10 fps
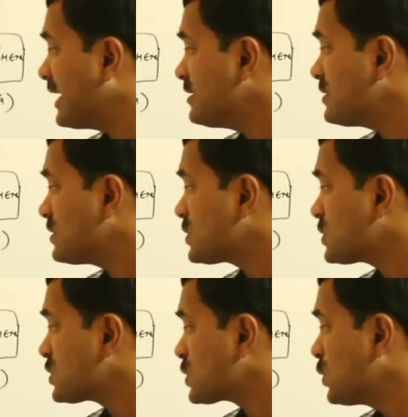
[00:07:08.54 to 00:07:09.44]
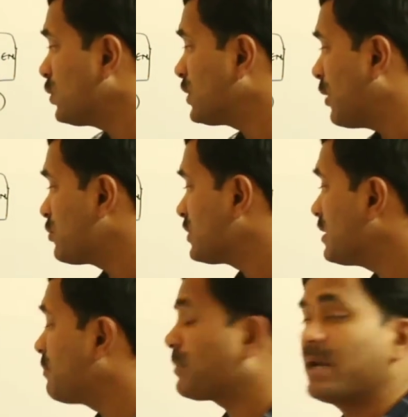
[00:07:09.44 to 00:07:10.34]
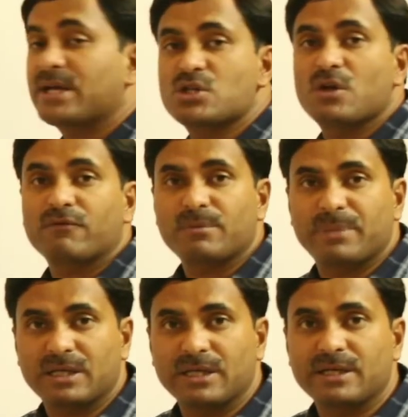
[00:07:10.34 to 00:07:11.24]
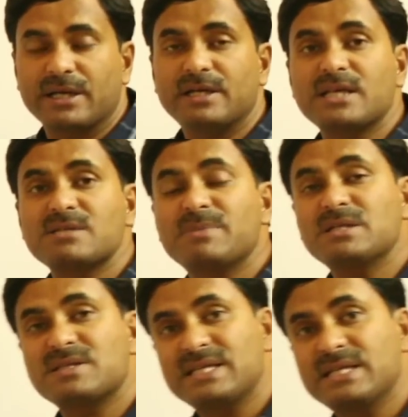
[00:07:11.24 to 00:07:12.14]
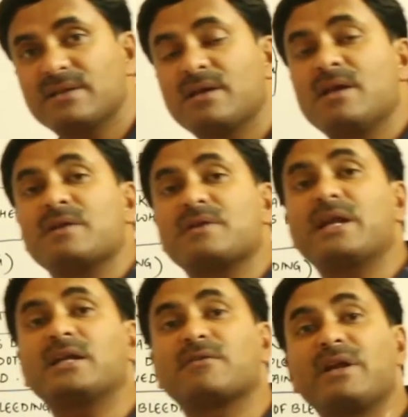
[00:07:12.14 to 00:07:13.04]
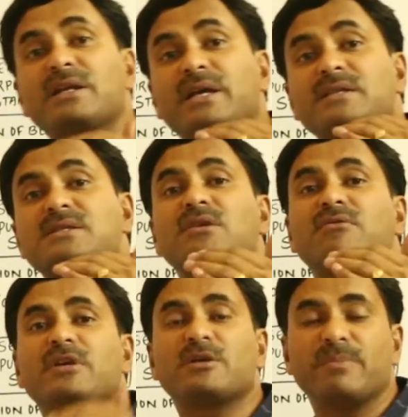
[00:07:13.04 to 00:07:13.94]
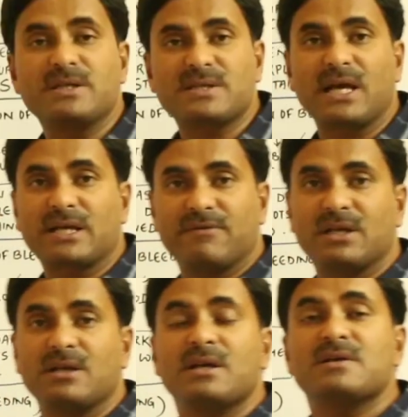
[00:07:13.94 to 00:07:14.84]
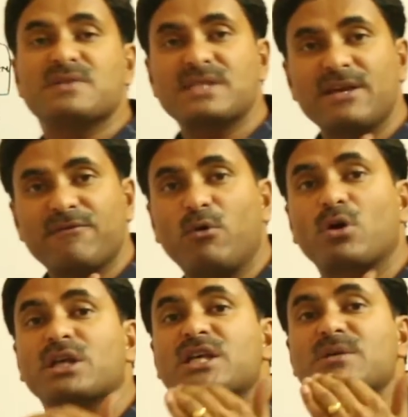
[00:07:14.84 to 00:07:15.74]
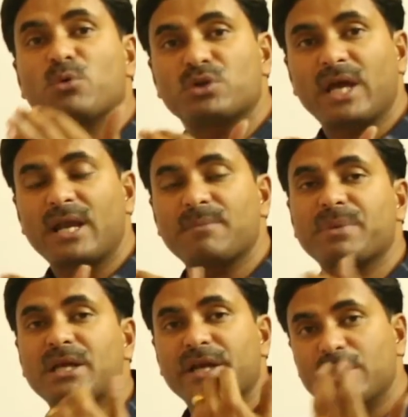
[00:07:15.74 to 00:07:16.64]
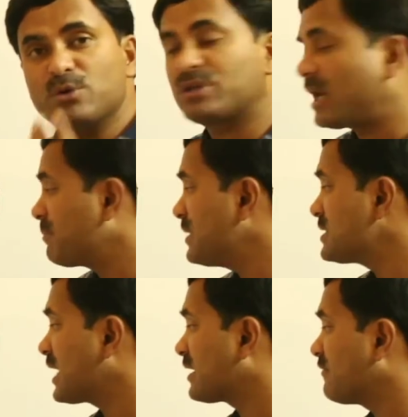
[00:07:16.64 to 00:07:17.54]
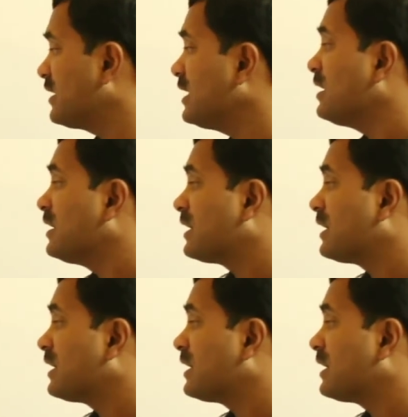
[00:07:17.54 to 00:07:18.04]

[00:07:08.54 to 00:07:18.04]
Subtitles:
can slow down the production of the platelet. It has been seen that when cancer treatments are given, say for chemotherapy, radiotherapies are given,